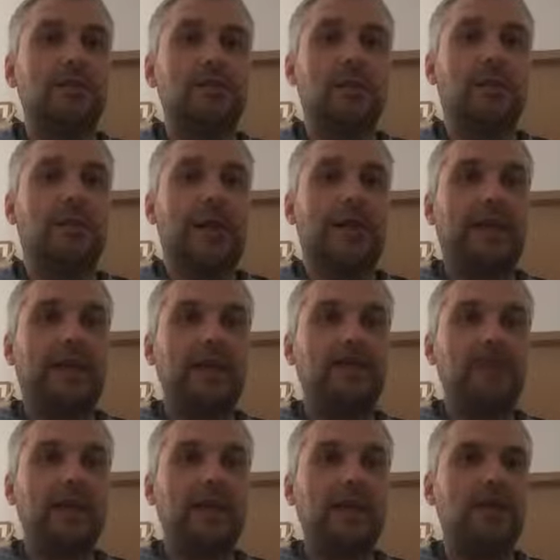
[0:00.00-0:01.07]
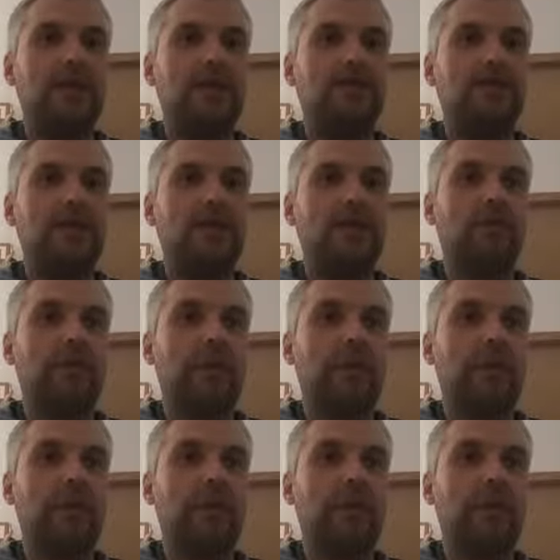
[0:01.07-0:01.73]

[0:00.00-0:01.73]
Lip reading: tell my name in the very